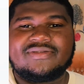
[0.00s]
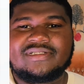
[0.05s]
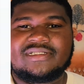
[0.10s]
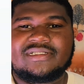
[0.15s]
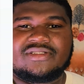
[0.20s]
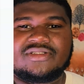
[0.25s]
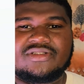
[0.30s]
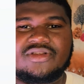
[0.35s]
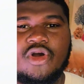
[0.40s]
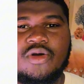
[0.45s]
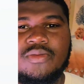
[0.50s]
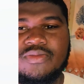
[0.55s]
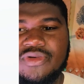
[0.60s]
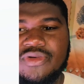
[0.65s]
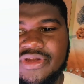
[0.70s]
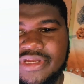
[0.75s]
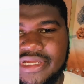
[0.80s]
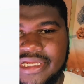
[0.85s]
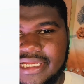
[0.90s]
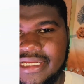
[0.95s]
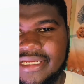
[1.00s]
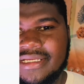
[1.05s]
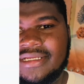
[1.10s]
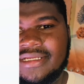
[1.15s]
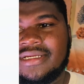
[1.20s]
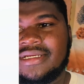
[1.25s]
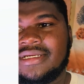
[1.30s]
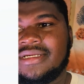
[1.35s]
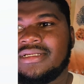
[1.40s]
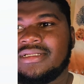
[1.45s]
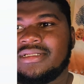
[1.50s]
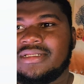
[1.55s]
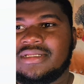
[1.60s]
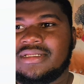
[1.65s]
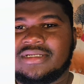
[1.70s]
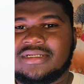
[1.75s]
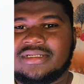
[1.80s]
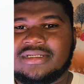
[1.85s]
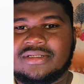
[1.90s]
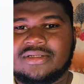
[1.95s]
really to upgrade
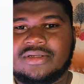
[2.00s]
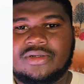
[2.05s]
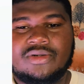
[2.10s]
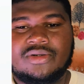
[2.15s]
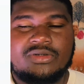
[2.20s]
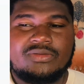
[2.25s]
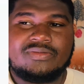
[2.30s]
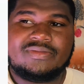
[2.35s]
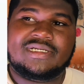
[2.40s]
the old